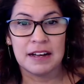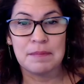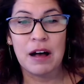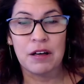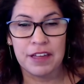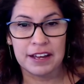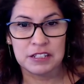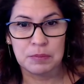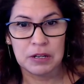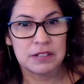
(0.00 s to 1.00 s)
health
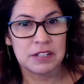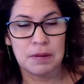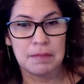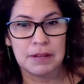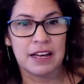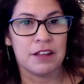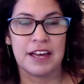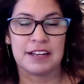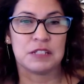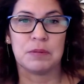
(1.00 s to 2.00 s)
experts, our public health
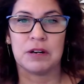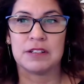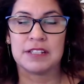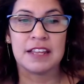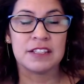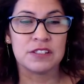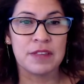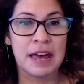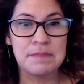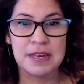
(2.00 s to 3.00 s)
experts. And so
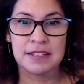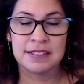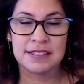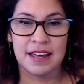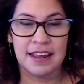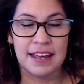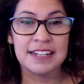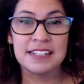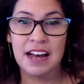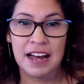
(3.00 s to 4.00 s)
that means that
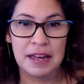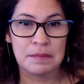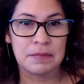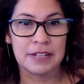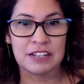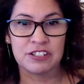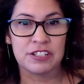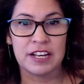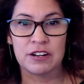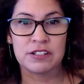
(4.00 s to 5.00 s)
anytime
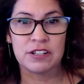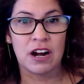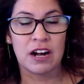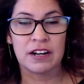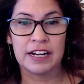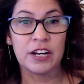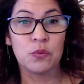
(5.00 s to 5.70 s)
legislators are in